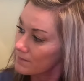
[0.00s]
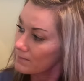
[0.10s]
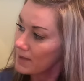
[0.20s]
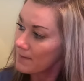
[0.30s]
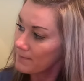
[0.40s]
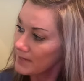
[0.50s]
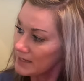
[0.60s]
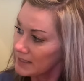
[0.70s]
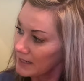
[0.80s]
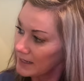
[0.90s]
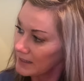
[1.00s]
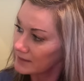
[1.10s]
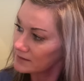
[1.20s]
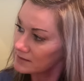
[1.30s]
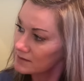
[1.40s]
my minute
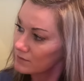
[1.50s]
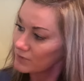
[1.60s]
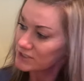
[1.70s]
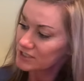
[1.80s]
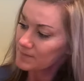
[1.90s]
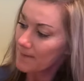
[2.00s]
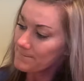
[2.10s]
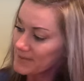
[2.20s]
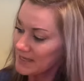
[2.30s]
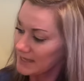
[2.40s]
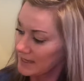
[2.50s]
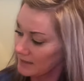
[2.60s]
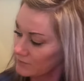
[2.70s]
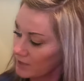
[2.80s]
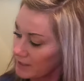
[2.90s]
hand, which is my big
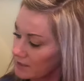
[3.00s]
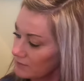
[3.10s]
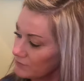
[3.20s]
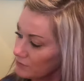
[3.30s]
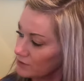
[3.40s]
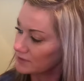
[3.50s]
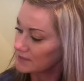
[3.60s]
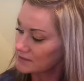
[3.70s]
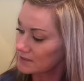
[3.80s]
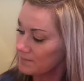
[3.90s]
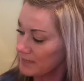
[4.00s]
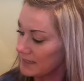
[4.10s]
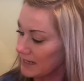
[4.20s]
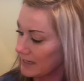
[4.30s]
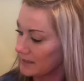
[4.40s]
hand right here, if you look, that's the
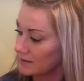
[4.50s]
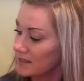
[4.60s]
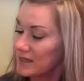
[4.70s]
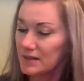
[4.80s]
minute hand.